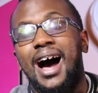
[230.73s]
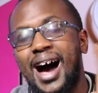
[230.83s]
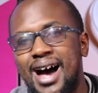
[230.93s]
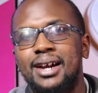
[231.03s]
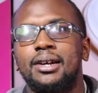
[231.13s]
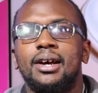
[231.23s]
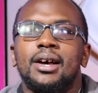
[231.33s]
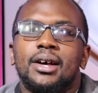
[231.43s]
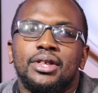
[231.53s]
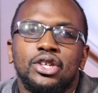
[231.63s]
and
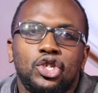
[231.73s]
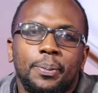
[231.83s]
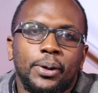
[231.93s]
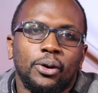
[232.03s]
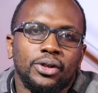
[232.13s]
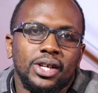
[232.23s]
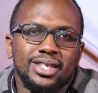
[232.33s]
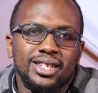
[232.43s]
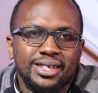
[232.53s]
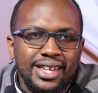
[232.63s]
the GPU on
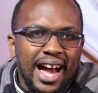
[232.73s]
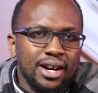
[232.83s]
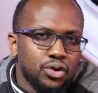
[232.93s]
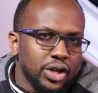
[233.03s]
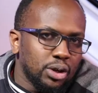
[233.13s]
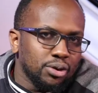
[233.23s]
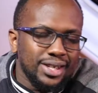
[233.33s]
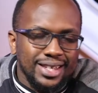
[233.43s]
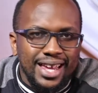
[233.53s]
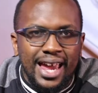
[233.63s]
this is the Adreno
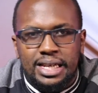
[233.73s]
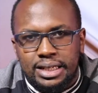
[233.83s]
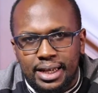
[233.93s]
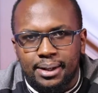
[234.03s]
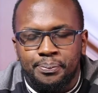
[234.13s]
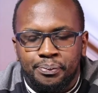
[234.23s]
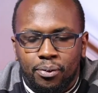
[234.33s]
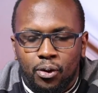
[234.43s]
618,